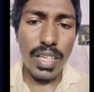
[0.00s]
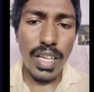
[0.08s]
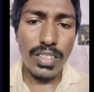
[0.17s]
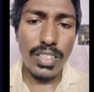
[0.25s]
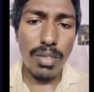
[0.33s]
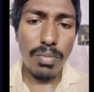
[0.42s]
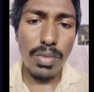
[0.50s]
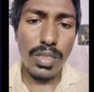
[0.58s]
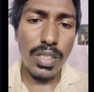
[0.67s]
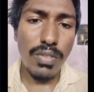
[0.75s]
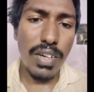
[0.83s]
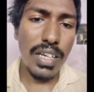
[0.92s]

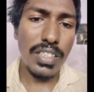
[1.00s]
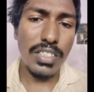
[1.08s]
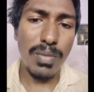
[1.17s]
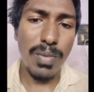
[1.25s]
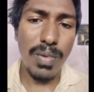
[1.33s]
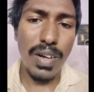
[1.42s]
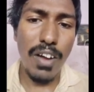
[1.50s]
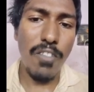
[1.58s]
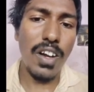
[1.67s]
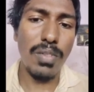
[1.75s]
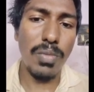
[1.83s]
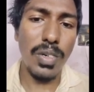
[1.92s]
Examples of conditional probability.
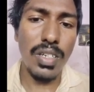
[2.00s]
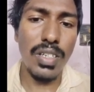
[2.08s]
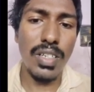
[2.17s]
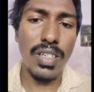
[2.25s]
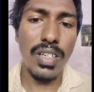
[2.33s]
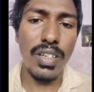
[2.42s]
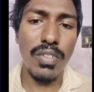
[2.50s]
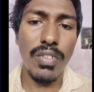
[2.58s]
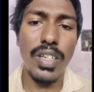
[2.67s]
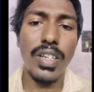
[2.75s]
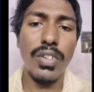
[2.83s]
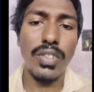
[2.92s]
One more
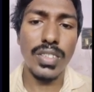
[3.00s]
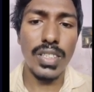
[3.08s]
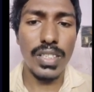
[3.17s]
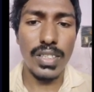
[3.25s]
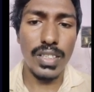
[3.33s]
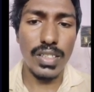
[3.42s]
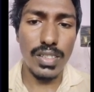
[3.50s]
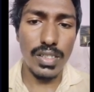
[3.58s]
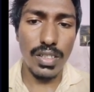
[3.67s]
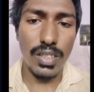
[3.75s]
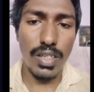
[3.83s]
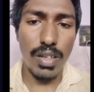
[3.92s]
you see in this
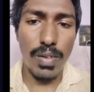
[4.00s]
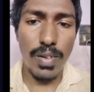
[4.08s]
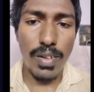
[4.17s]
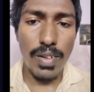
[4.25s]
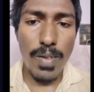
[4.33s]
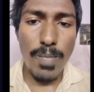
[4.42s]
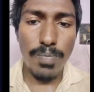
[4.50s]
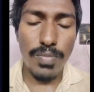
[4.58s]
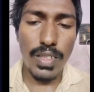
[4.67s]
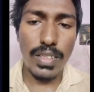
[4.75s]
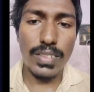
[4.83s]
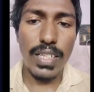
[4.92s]

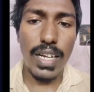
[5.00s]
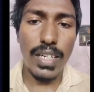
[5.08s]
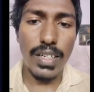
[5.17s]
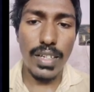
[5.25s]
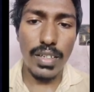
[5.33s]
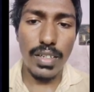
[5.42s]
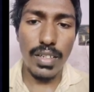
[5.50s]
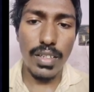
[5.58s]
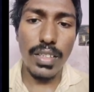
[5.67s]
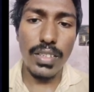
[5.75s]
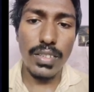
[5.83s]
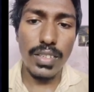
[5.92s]
slide, and
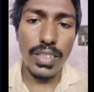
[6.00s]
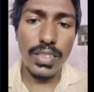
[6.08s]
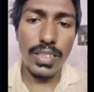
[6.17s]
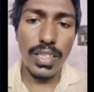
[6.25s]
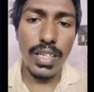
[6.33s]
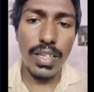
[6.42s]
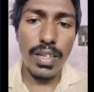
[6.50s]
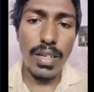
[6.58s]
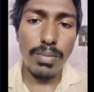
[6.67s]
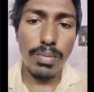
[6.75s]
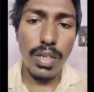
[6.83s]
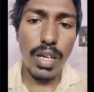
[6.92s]
this is a
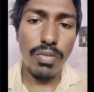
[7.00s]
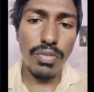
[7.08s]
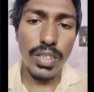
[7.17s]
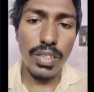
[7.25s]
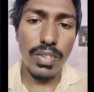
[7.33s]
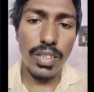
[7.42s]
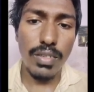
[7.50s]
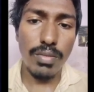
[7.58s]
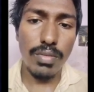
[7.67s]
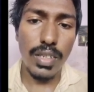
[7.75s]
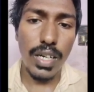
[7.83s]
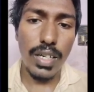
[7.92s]
P of even
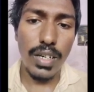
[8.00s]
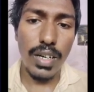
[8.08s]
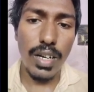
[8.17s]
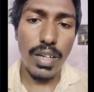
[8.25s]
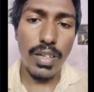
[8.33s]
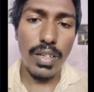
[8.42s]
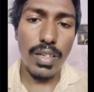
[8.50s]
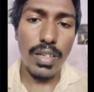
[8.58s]
greater